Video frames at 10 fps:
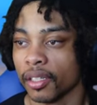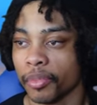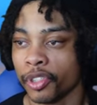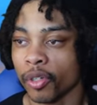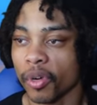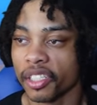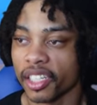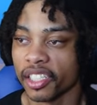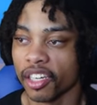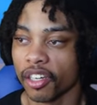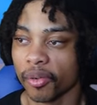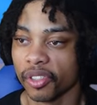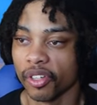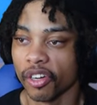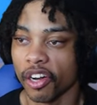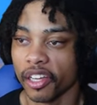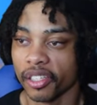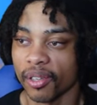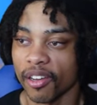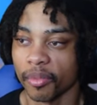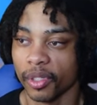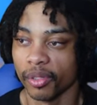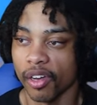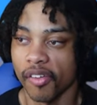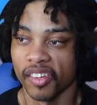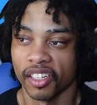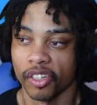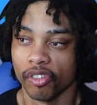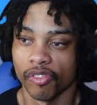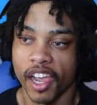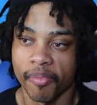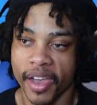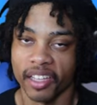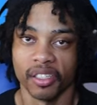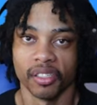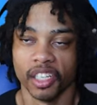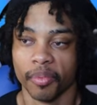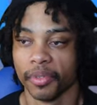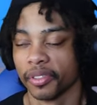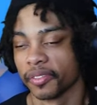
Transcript: Sure, once I tell her what's going on, this all can be resolved and I can go right back to sleep.